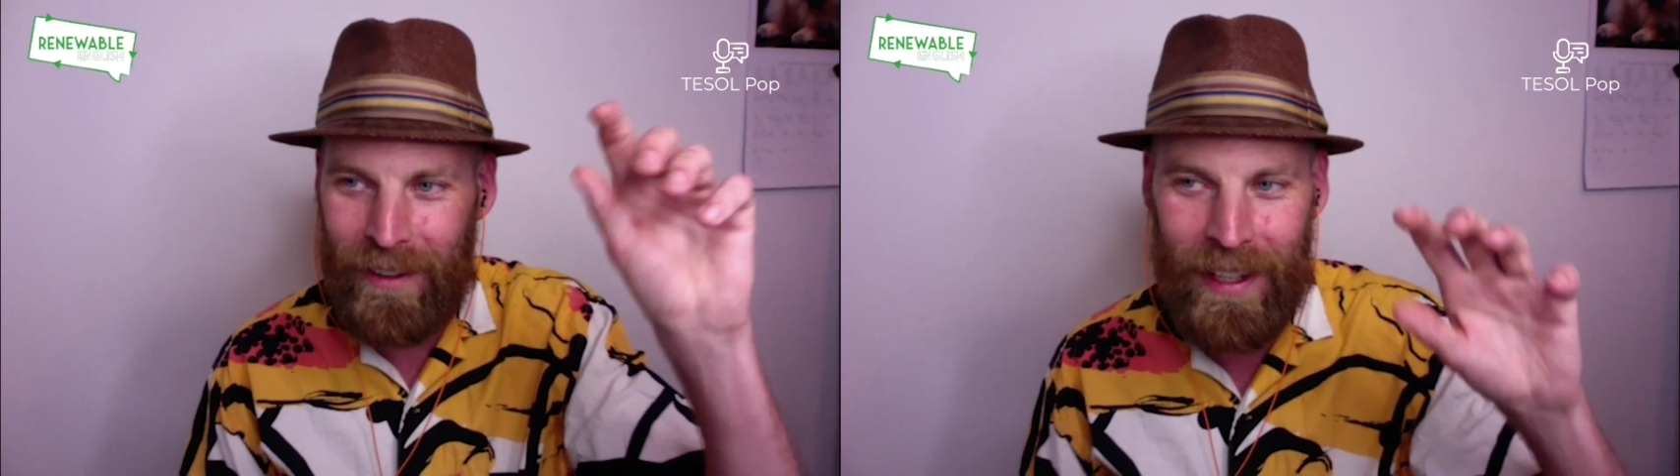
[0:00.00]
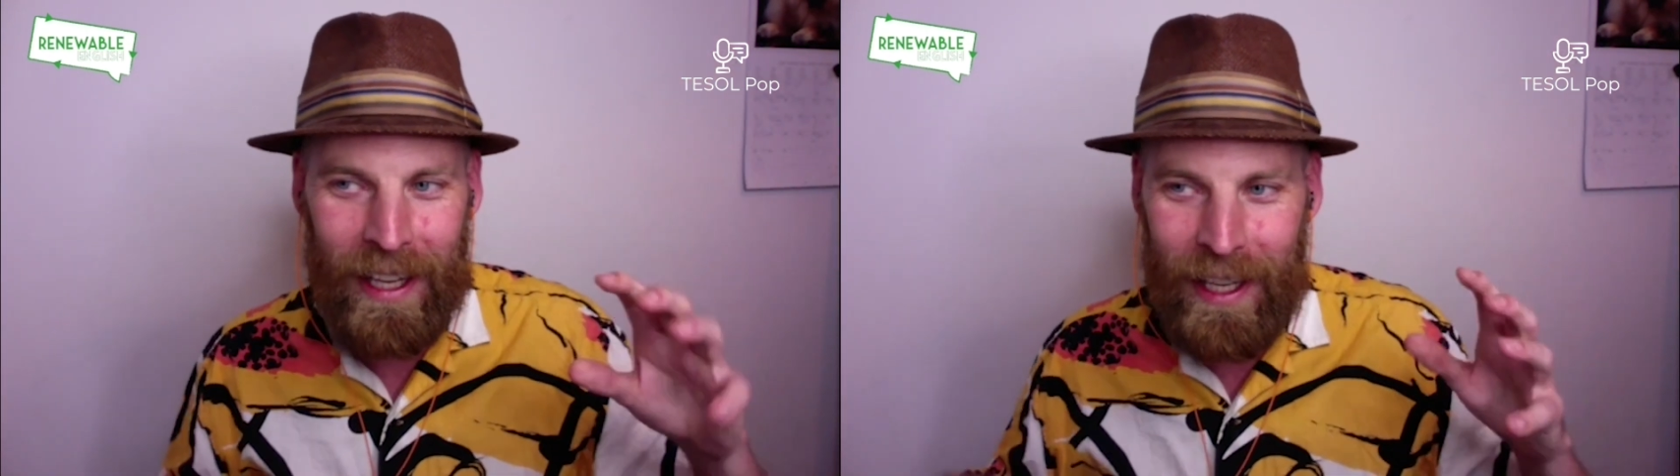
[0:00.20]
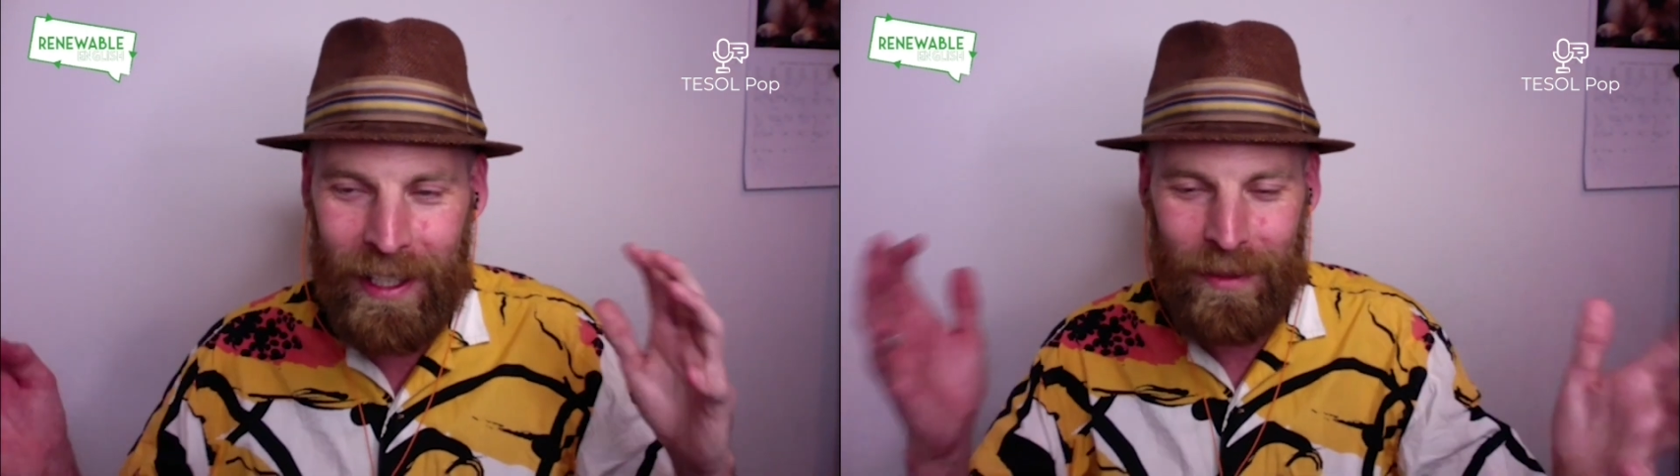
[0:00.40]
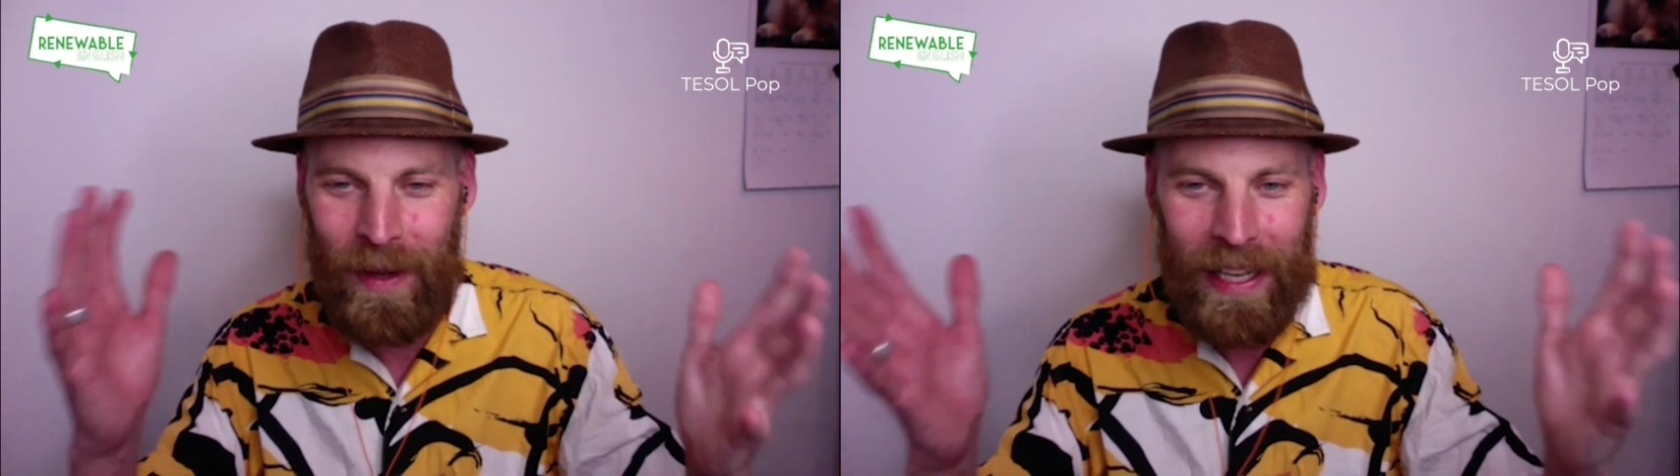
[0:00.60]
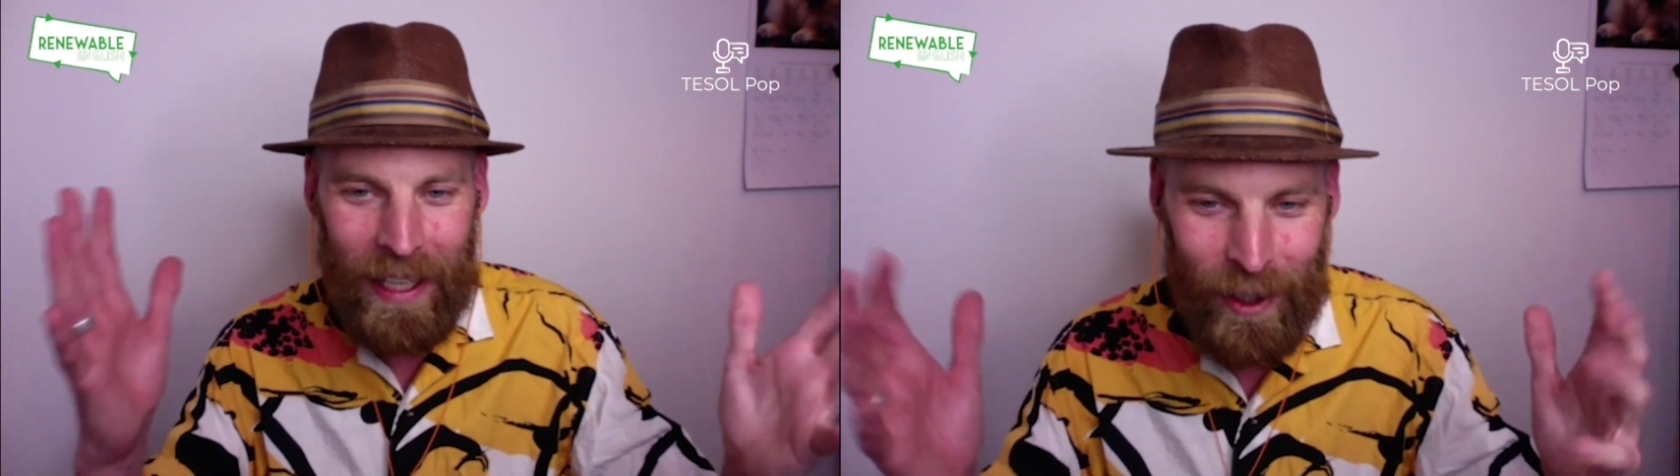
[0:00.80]
They can
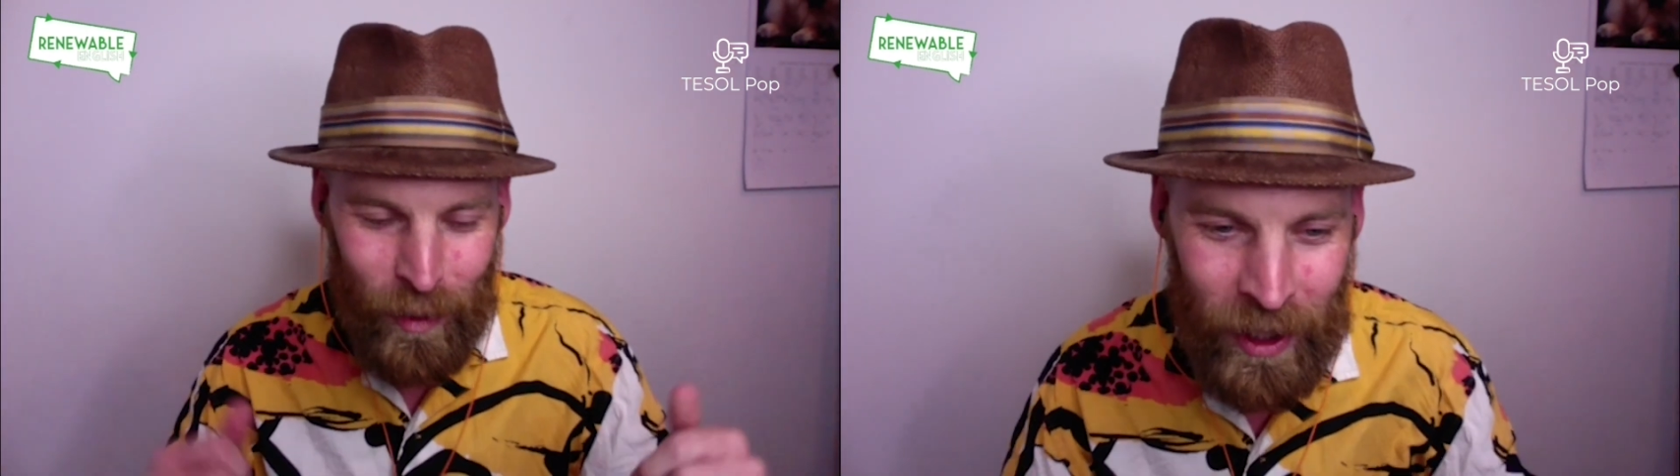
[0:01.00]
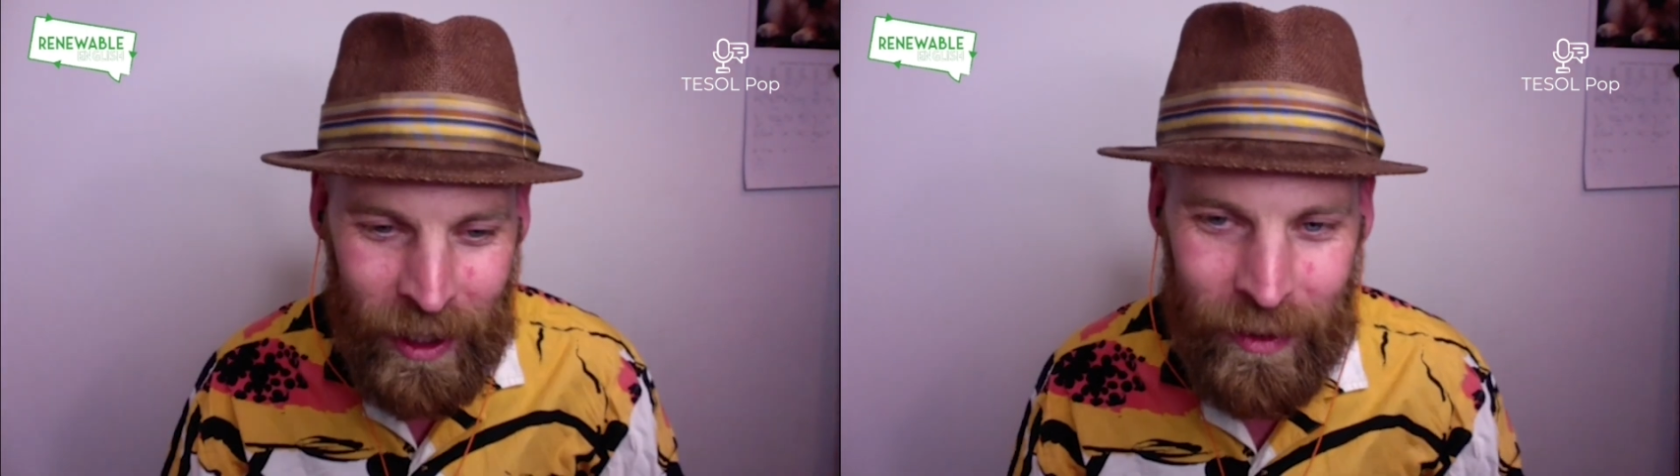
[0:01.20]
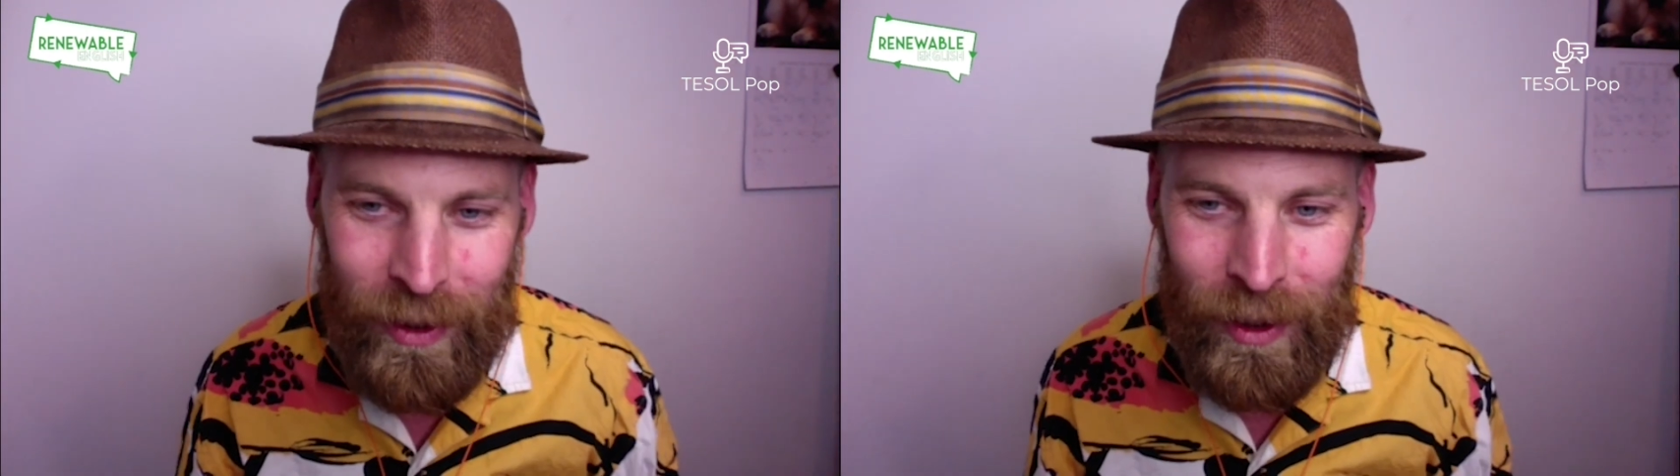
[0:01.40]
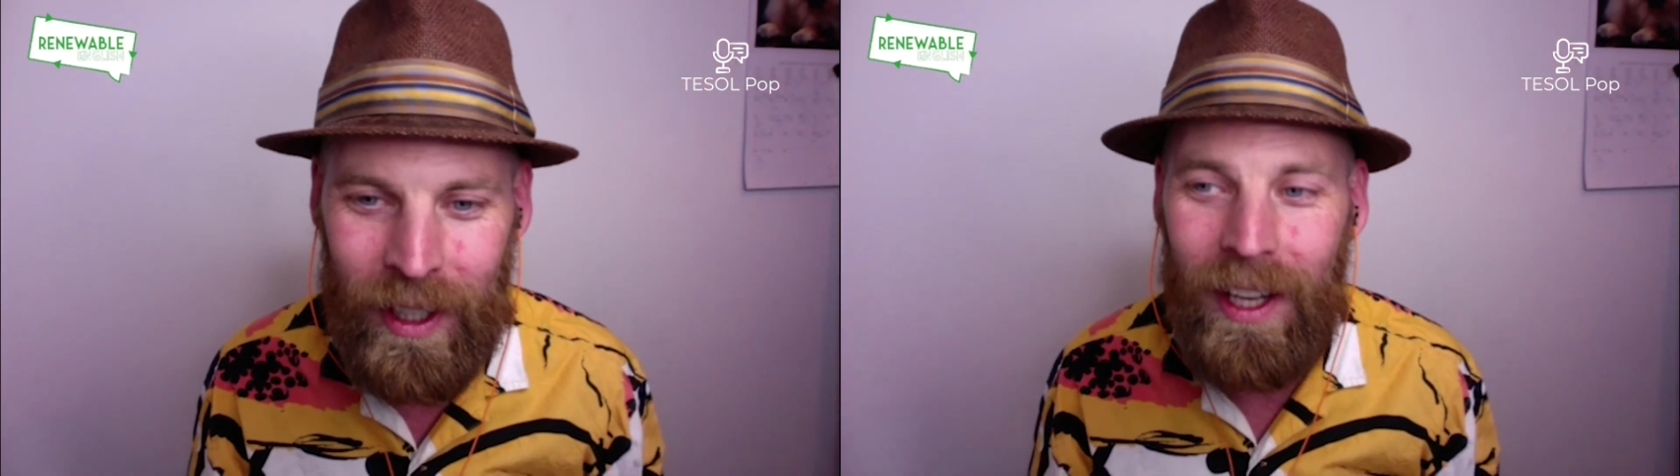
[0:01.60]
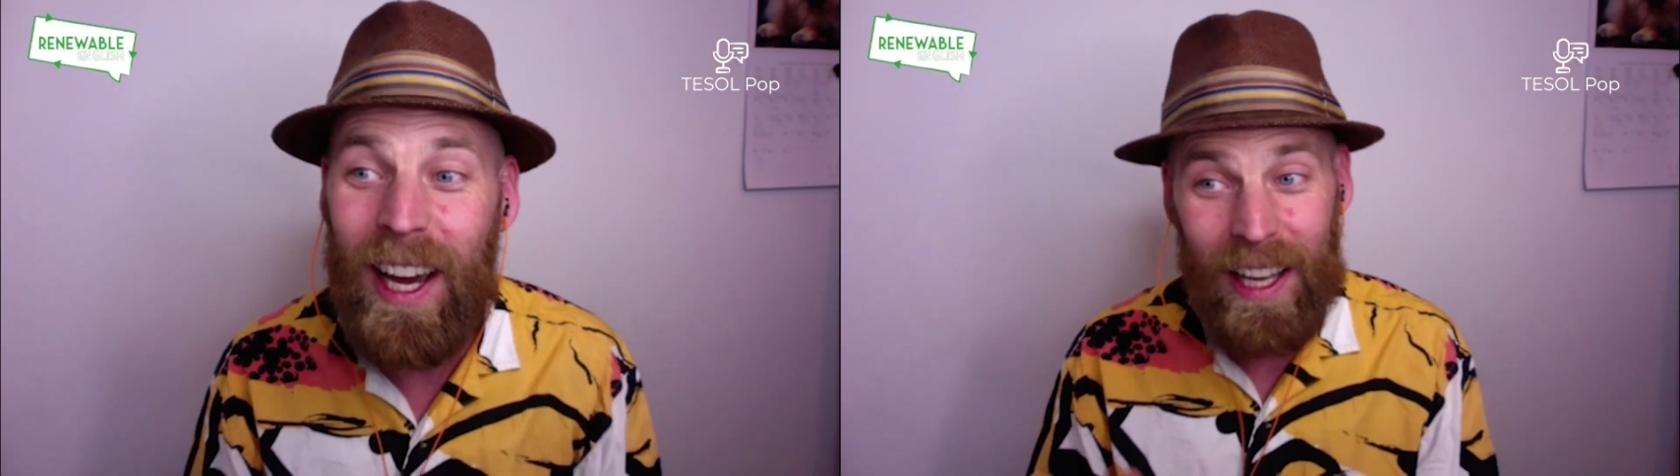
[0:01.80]
make it look wonderful,
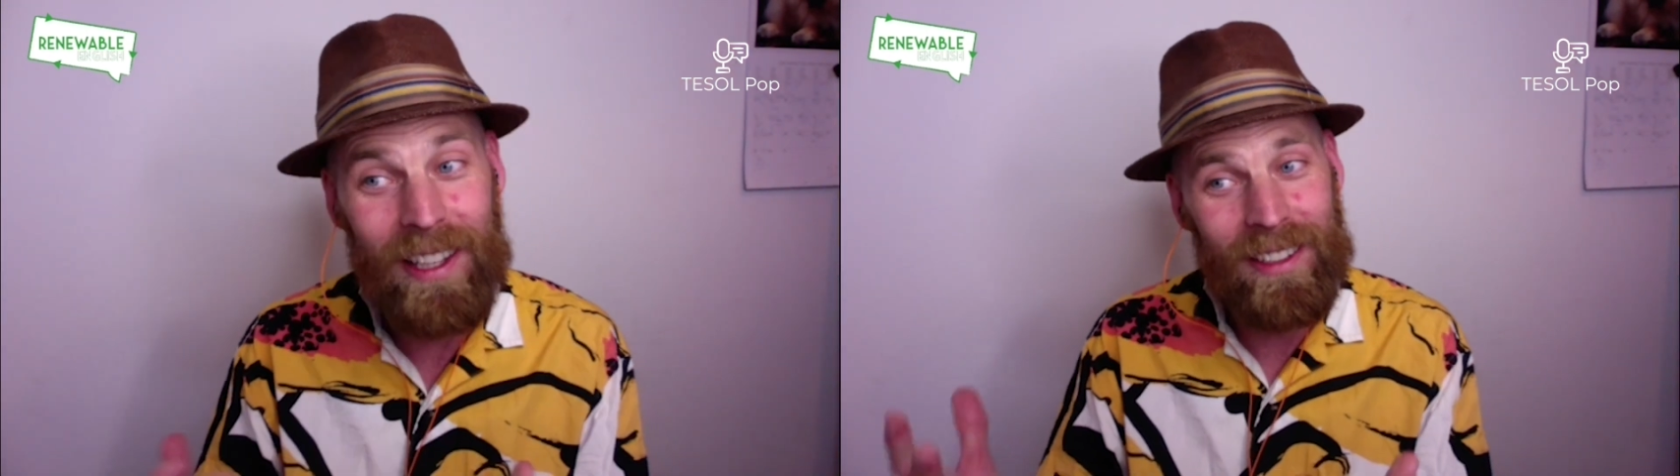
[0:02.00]
and